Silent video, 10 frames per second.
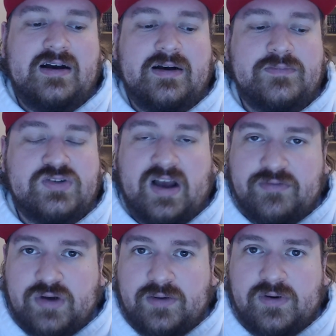So
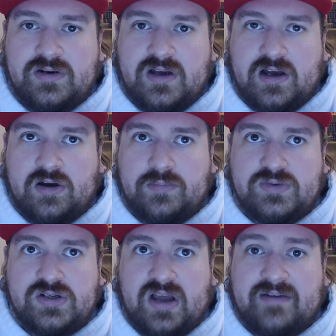have a great one. I
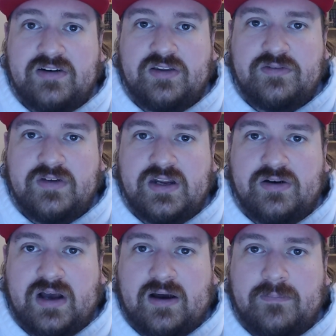hope to have another
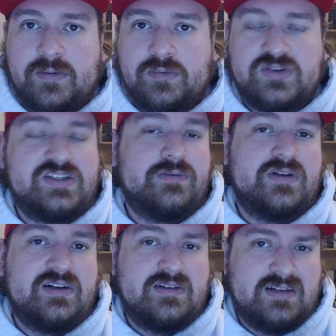video out, but we'll see
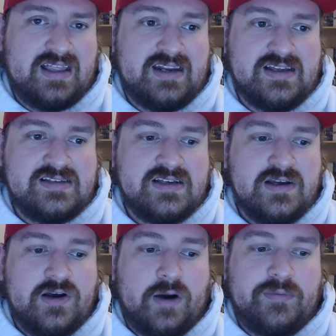when that is.
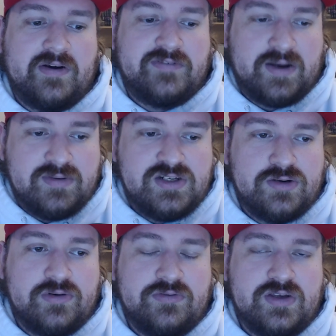Hopefully I'll finally
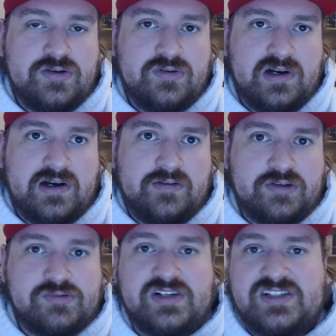do a review of
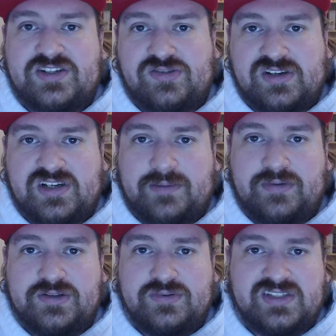the Quintessential
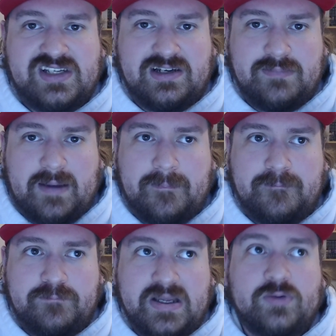Quintuplets, which is kind of my
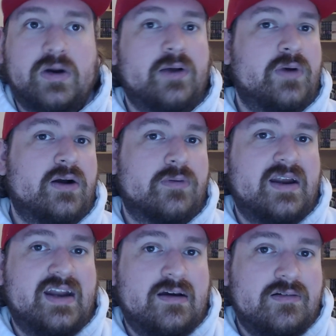big white whale
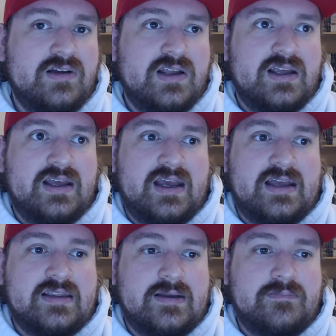right now.
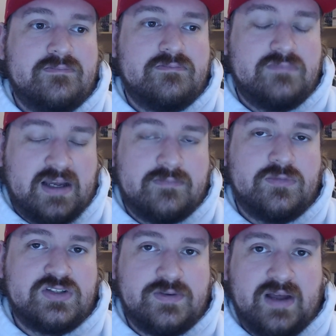And then, yeah,
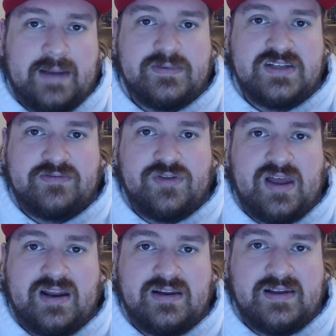we'll see what happens after
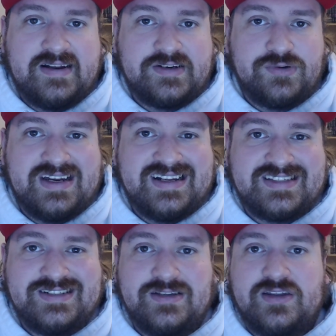that, and greeting
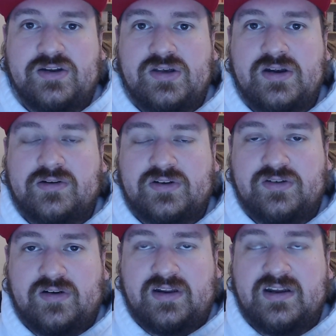us into the new year,
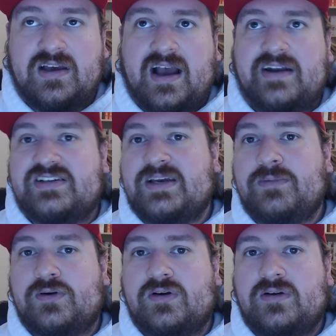including a
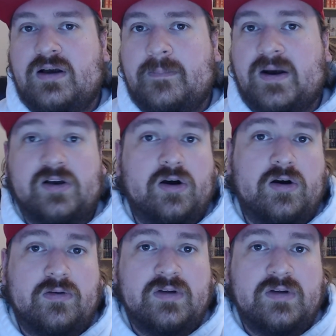December manga haul.